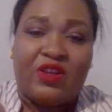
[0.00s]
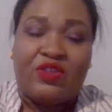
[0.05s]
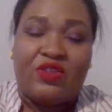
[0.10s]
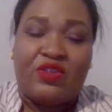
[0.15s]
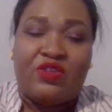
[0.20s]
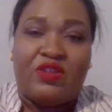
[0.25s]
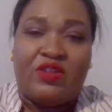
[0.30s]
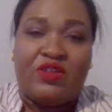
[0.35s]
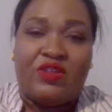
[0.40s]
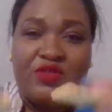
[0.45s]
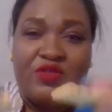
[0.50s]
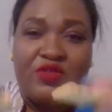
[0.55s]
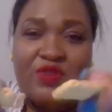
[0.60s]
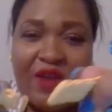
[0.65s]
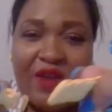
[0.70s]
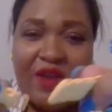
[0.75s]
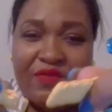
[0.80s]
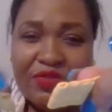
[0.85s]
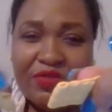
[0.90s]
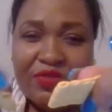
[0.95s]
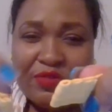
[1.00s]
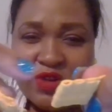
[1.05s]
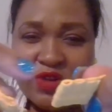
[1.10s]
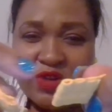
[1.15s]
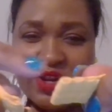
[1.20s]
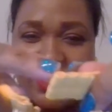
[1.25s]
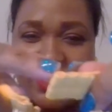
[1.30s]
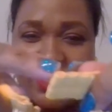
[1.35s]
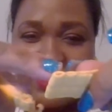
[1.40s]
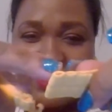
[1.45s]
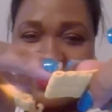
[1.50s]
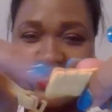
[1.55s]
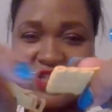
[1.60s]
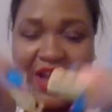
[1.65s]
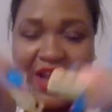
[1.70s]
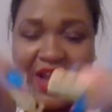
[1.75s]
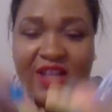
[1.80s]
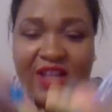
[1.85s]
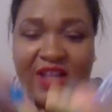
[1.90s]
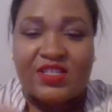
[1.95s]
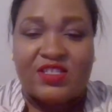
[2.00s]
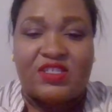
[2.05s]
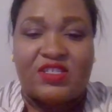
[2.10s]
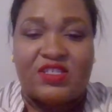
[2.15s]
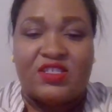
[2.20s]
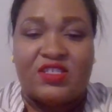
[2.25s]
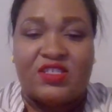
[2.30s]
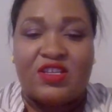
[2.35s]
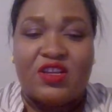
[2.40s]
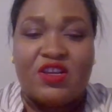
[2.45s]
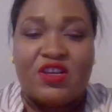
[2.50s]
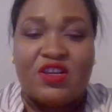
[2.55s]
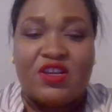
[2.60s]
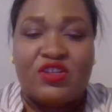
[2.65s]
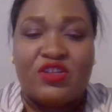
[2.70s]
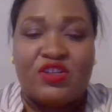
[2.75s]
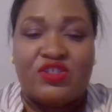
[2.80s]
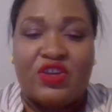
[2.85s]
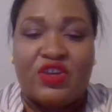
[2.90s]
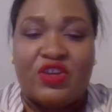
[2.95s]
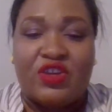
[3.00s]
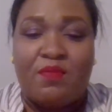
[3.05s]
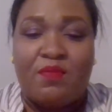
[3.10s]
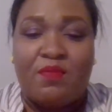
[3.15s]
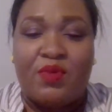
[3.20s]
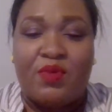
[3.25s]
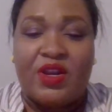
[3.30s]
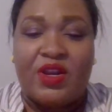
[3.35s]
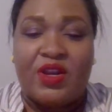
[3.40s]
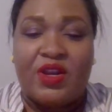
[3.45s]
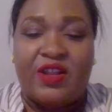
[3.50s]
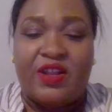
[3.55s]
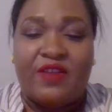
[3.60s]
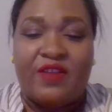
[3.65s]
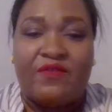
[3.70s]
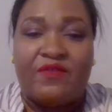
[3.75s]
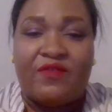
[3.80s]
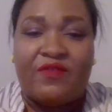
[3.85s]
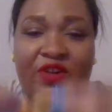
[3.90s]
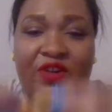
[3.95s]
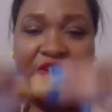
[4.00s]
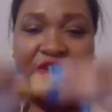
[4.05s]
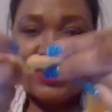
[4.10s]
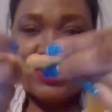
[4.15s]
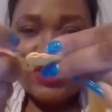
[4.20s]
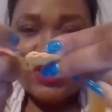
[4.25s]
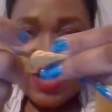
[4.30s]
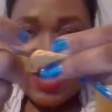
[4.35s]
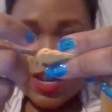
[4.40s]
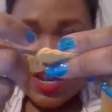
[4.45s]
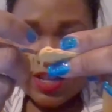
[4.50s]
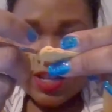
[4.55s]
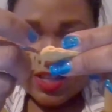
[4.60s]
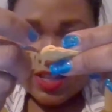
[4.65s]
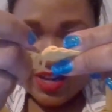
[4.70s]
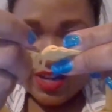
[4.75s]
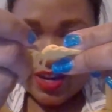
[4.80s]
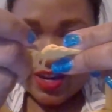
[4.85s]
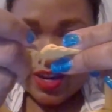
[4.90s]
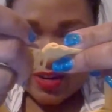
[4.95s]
You have three little slots. So you can put it in the first slot there,